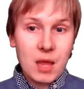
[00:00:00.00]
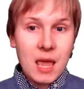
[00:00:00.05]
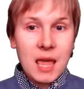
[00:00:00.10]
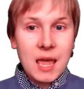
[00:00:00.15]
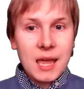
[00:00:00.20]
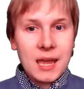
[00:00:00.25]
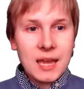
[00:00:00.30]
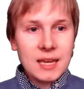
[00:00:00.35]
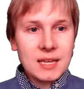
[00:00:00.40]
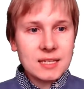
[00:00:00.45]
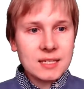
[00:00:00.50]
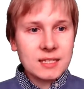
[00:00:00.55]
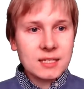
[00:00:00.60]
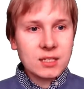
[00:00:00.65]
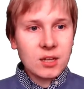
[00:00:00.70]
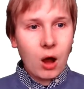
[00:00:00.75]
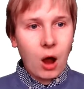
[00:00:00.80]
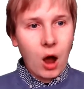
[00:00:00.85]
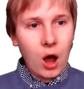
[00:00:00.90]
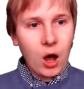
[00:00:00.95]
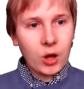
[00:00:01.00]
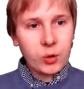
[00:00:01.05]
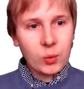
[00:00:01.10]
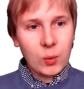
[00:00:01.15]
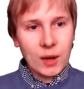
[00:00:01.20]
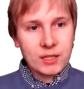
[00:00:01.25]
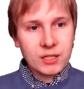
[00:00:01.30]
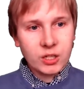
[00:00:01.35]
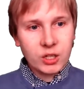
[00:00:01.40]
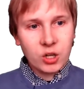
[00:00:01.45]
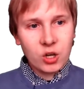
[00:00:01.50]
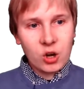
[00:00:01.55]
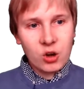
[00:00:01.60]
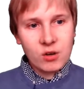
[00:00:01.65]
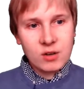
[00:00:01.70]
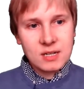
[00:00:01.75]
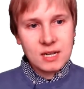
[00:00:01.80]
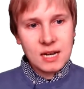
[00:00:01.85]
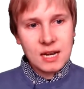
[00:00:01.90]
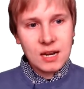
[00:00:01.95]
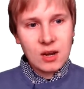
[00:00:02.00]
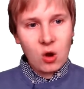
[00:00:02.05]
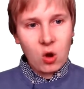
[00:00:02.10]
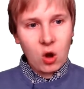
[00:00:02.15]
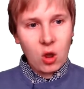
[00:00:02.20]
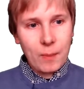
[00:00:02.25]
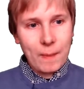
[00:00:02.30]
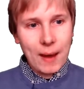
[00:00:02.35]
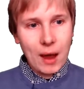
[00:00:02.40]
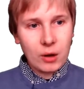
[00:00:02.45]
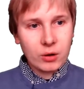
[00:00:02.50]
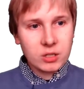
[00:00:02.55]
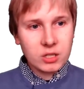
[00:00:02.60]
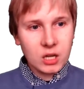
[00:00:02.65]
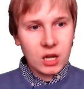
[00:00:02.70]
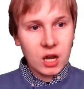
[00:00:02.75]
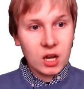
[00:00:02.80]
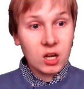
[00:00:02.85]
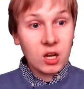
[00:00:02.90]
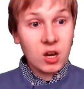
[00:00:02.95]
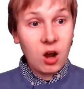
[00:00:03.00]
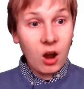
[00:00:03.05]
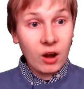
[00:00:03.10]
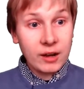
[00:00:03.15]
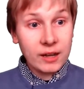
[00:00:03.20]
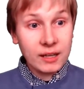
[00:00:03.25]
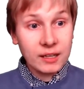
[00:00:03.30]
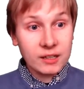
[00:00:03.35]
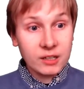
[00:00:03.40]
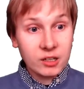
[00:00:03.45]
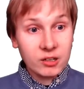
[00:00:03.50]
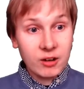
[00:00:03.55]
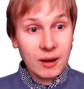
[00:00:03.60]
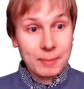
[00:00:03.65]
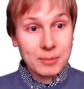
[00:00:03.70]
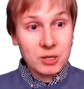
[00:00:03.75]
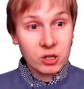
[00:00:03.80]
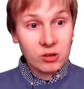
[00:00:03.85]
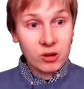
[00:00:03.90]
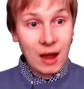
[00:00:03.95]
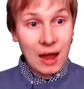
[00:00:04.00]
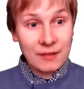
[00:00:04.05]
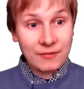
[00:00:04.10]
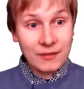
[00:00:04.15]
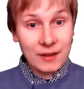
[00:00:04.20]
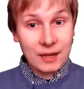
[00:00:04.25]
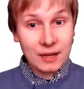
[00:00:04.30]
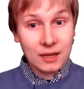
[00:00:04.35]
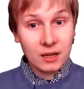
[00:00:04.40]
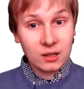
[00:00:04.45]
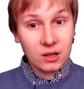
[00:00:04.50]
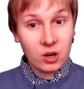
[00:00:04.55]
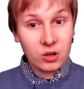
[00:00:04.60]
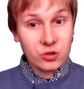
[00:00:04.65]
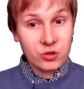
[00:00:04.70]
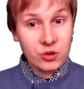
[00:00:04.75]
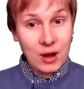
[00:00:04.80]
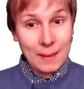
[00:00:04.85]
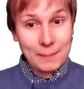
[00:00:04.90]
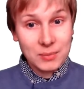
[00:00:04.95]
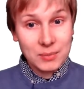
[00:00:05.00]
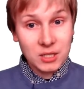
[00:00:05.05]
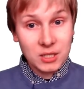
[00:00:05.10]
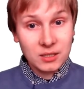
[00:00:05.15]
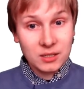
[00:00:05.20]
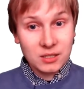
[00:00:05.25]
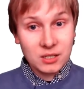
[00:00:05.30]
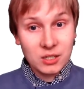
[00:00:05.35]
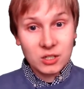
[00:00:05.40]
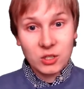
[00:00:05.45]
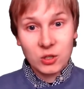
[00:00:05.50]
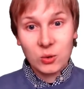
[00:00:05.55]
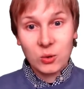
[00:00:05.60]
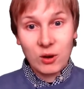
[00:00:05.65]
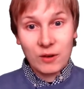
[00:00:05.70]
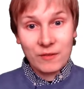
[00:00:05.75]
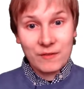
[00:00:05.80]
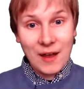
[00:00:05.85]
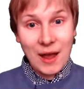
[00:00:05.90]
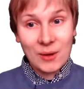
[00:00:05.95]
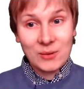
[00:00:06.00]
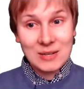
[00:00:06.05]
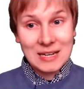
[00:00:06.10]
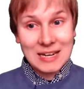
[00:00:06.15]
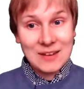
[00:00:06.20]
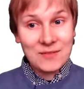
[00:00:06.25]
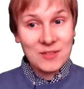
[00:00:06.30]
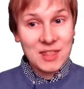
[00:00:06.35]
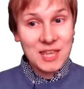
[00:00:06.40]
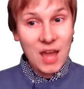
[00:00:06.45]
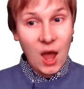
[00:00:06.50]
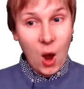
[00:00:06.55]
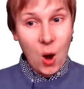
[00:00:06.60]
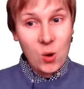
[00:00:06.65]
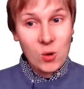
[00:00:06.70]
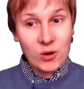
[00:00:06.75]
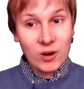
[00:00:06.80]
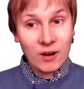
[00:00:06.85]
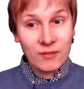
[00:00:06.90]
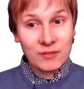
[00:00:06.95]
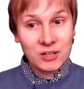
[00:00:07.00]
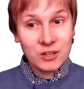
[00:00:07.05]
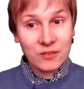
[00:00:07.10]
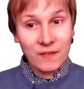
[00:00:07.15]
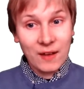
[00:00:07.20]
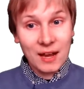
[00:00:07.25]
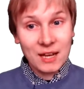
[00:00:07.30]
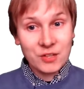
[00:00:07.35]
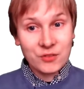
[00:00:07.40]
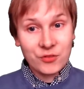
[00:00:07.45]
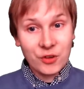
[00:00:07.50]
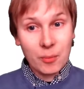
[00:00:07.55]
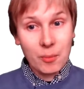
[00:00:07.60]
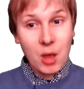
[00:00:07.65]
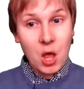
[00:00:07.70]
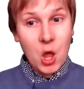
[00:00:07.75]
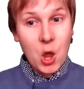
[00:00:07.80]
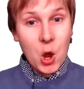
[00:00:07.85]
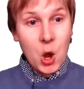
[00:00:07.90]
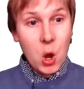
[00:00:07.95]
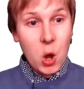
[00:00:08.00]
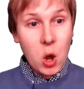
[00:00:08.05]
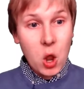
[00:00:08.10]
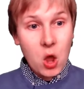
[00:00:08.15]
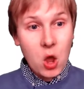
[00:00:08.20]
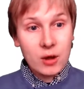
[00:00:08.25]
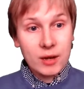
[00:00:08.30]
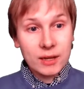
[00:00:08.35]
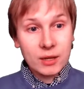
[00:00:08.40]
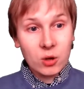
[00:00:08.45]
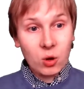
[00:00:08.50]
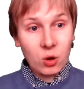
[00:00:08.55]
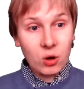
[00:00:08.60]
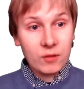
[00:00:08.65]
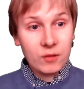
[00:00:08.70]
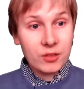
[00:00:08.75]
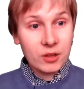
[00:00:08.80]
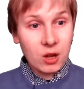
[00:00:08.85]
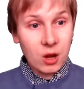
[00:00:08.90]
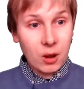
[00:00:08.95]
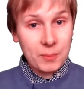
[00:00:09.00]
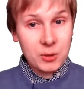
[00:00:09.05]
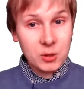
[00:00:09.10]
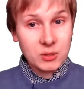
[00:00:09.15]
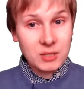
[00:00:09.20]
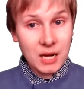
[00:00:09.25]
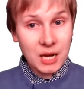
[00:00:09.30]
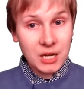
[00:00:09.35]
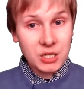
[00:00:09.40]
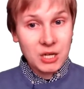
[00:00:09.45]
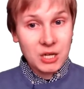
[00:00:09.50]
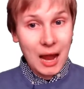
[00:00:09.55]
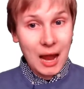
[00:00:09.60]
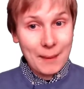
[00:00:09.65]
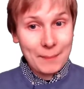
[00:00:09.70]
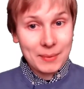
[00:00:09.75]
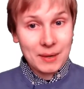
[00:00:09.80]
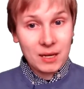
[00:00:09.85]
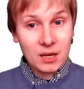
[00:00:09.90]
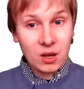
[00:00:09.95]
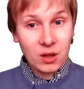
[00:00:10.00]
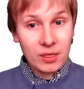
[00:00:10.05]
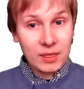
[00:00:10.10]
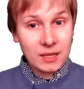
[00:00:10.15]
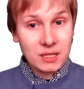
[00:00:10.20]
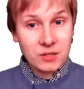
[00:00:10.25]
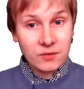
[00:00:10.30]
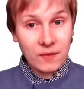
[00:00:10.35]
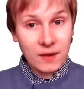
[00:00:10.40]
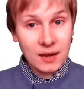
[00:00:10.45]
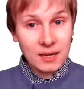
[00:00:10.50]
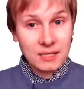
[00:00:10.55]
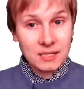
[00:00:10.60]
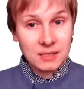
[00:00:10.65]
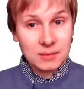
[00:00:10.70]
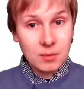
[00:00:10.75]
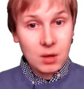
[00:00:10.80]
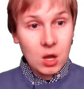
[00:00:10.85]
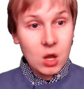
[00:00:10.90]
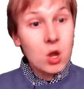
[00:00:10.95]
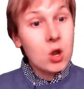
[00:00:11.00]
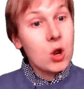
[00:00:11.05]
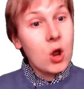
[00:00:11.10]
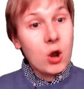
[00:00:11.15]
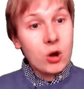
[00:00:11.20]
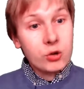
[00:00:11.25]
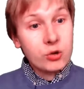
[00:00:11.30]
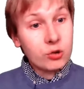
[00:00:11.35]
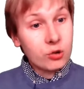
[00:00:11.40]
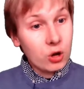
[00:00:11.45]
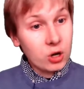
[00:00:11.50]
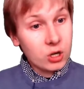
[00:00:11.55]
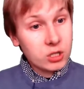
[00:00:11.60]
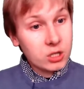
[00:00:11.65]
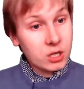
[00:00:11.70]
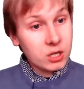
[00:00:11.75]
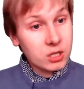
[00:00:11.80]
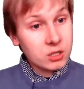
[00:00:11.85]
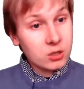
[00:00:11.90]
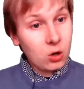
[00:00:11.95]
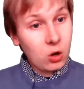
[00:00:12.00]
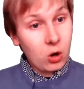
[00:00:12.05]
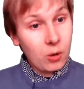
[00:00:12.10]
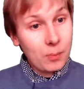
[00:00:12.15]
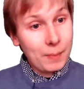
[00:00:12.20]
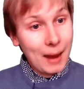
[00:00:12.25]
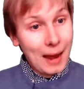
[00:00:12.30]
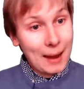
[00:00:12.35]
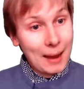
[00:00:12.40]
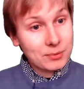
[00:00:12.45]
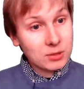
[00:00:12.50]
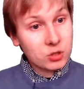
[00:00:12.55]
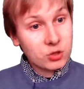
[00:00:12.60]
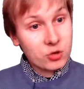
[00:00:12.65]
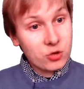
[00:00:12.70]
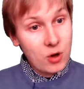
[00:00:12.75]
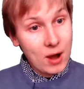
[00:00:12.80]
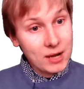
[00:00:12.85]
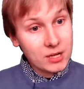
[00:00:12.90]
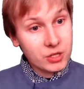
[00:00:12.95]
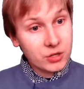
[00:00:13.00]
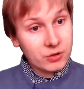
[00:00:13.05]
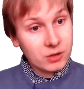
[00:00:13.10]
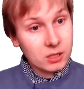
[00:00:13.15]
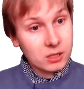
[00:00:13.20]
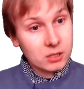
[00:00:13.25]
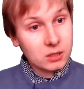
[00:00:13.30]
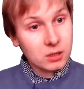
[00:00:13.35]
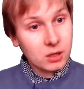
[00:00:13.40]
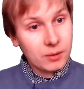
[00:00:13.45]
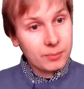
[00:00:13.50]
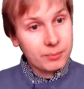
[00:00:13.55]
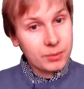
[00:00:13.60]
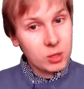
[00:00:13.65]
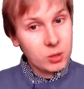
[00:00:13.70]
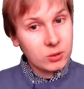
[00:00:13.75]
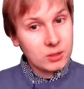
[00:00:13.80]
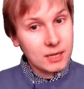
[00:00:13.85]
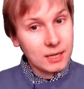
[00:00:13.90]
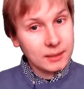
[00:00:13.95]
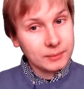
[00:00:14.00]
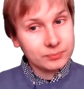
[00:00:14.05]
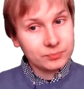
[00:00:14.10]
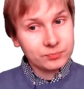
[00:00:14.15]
Is hardware security all about cunning cryptographic contraptions to confound even the owner of a device from learning all of the computation happening on that device? Trusted or perhaps treacherous computing?